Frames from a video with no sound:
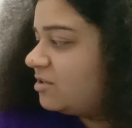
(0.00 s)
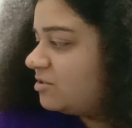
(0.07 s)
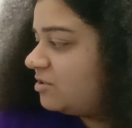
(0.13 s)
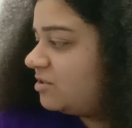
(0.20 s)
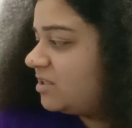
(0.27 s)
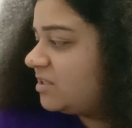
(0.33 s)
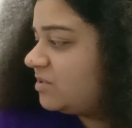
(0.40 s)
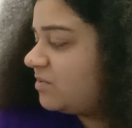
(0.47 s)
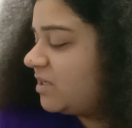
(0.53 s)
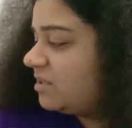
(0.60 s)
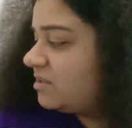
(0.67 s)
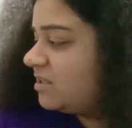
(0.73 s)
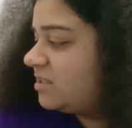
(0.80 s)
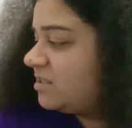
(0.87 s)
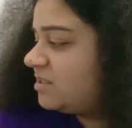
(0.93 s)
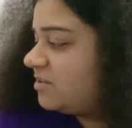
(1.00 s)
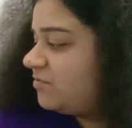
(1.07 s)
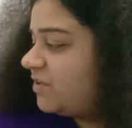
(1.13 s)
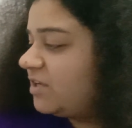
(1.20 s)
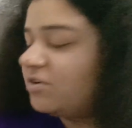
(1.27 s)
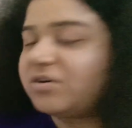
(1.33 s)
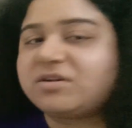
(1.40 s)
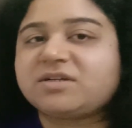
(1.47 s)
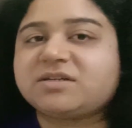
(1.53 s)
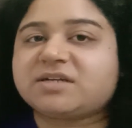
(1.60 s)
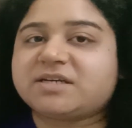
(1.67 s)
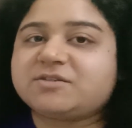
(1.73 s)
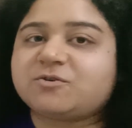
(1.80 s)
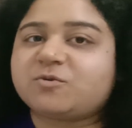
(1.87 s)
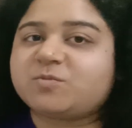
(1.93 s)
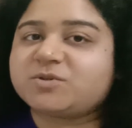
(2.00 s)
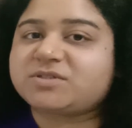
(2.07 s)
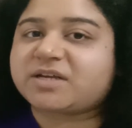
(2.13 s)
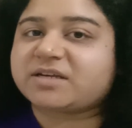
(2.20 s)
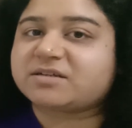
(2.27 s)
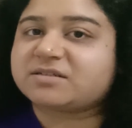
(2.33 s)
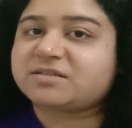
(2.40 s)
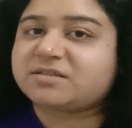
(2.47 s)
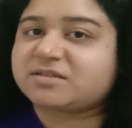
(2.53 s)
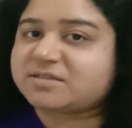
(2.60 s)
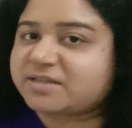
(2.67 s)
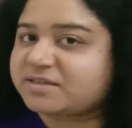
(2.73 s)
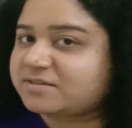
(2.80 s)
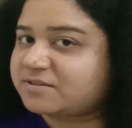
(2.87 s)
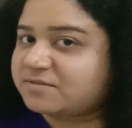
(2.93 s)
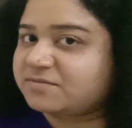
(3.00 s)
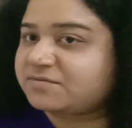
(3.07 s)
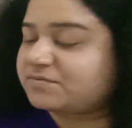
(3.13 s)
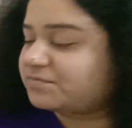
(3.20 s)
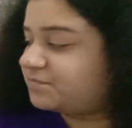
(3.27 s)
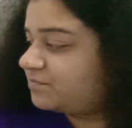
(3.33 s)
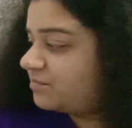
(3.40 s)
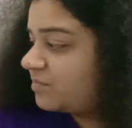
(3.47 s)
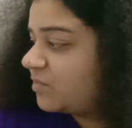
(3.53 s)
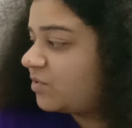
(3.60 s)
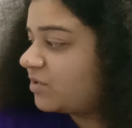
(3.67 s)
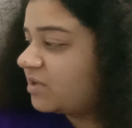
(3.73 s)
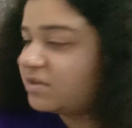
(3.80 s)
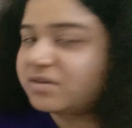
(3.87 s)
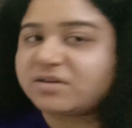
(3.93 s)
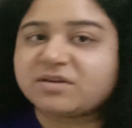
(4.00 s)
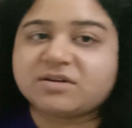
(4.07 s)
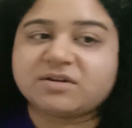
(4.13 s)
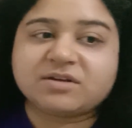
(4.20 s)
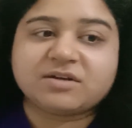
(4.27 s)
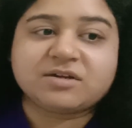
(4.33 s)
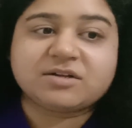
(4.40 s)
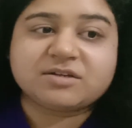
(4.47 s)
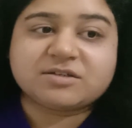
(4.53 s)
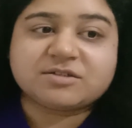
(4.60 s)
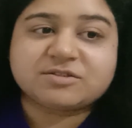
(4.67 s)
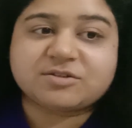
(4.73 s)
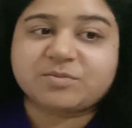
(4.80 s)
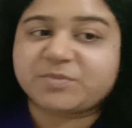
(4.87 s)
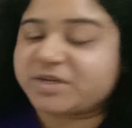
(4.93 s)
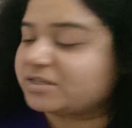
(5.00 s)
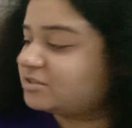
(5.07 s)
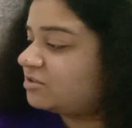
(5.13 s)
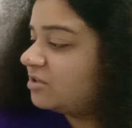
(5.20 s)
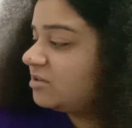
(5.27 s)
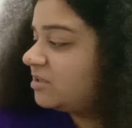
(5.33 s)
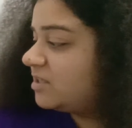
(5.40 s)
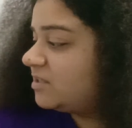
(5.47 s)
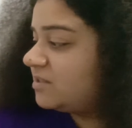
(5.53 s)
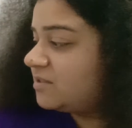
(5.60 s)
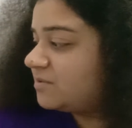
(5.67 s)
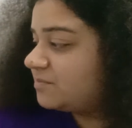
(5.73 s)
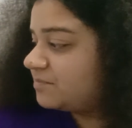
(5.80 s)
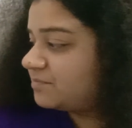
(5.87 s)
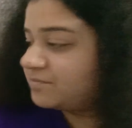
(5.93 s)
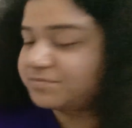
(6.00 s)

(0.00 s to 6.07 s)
So this we call it as homozygous recessive. Okay. So based on this,